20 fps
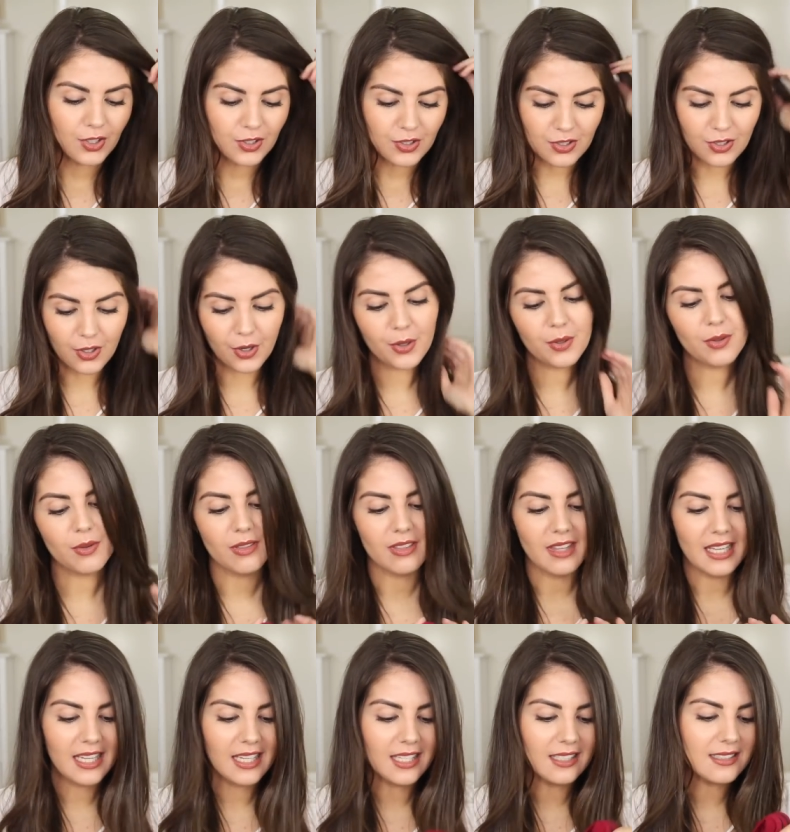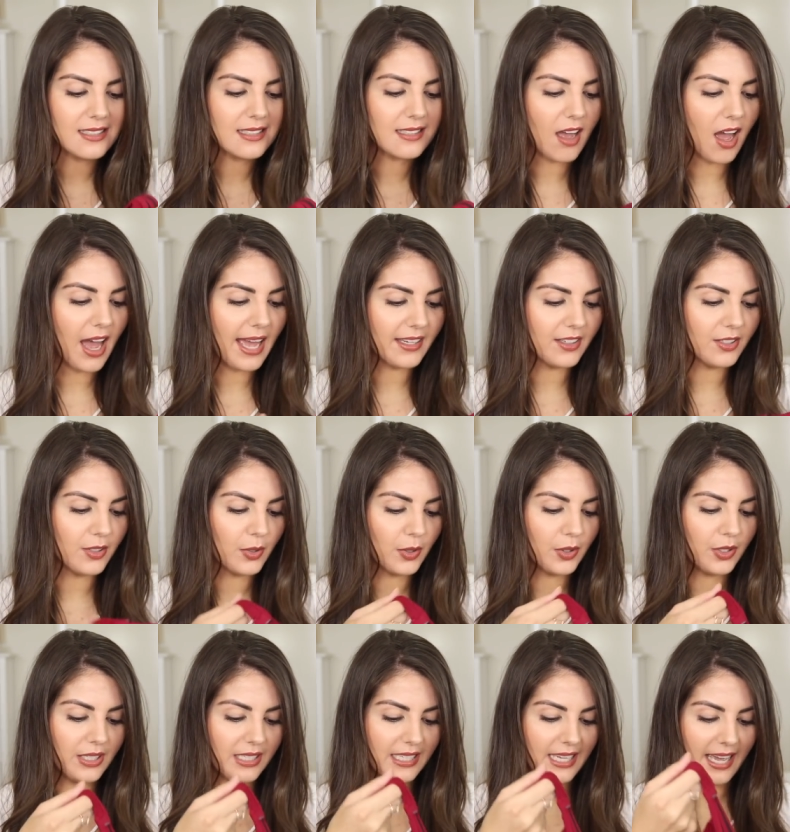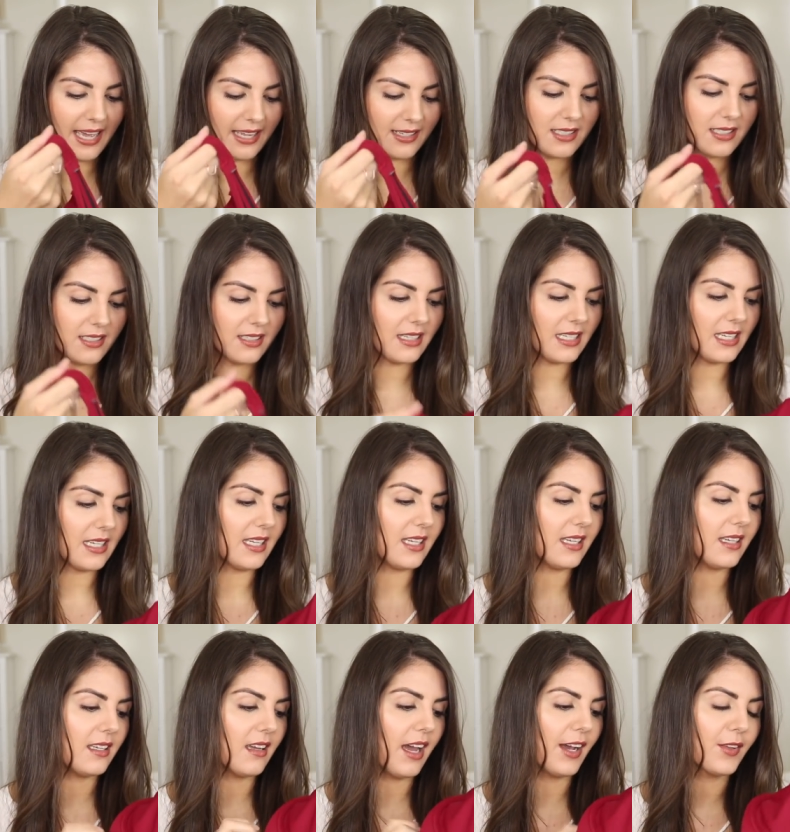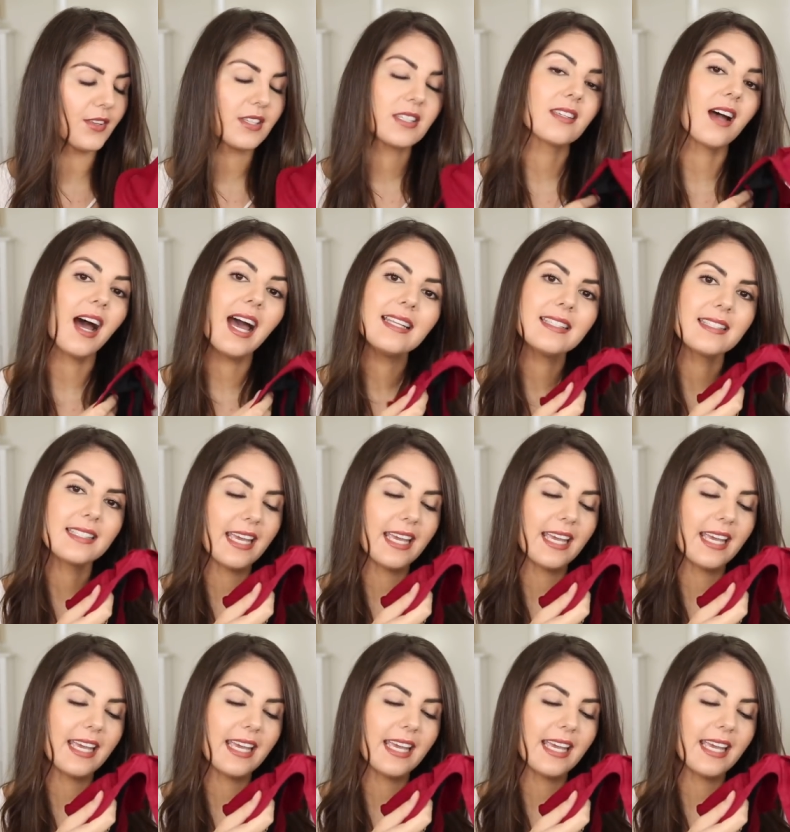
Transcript: So these I got the size